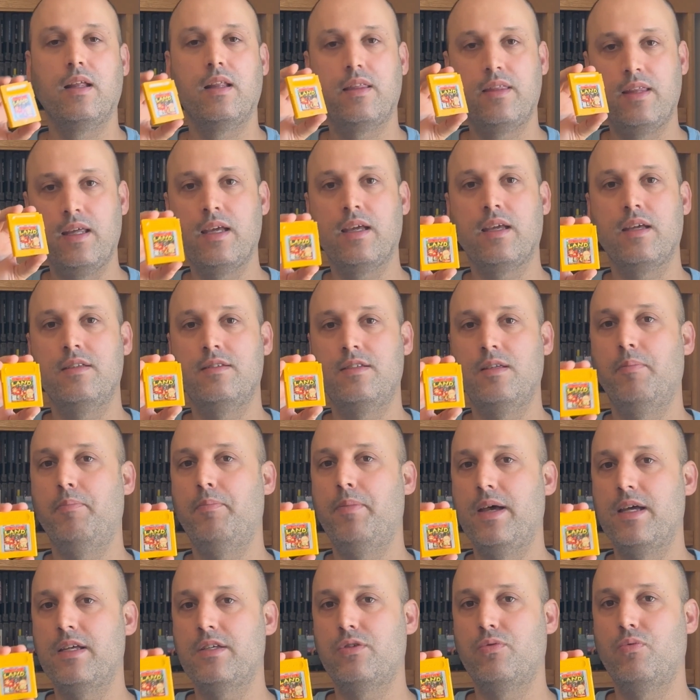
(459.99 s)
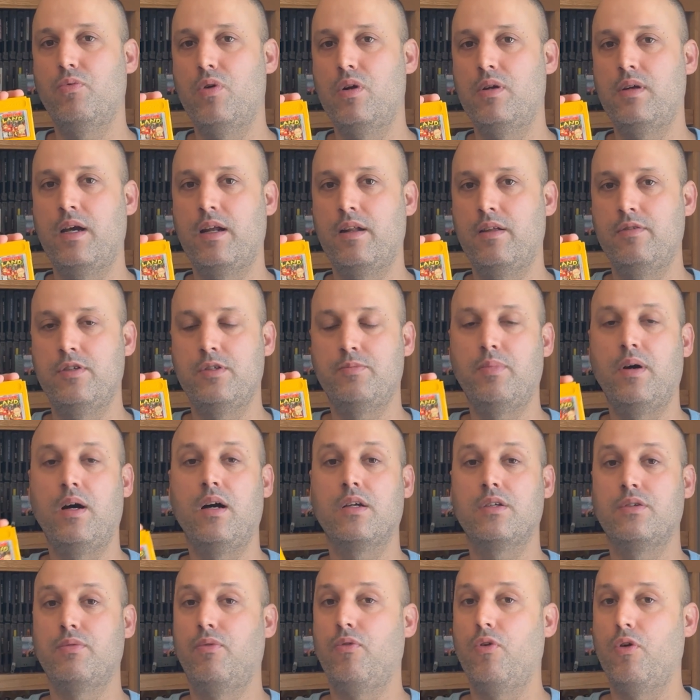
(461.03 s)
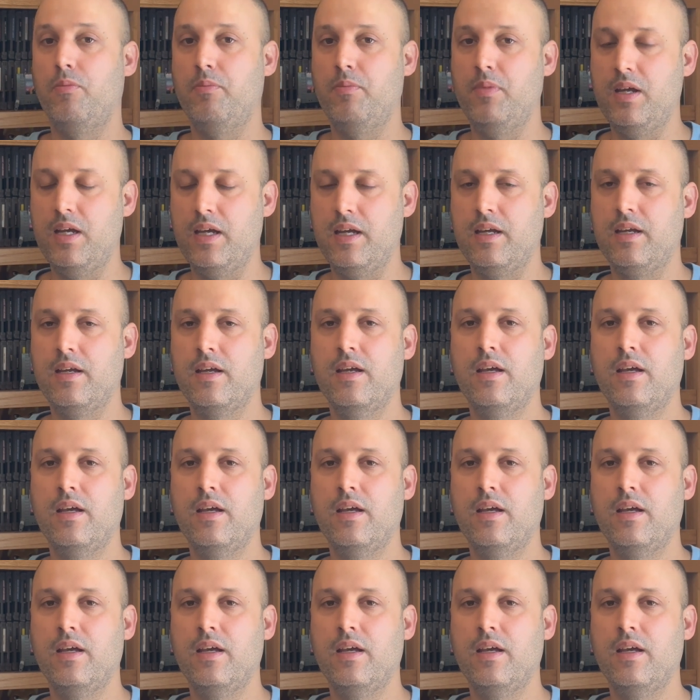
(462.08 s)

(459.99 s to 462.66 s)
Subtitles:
think is the best one out of this box for me.